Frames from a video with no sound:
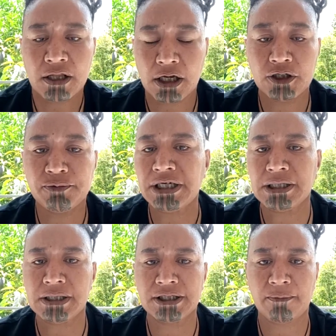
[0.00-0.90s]
Those
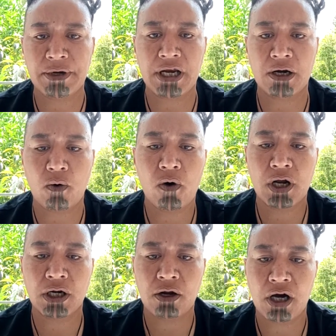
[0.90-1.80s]
meetings are being
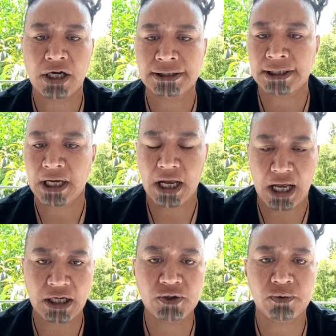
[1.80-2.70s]
organised
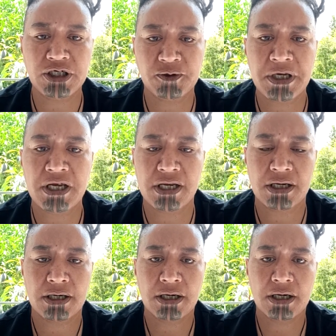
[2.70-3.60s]
as we speak.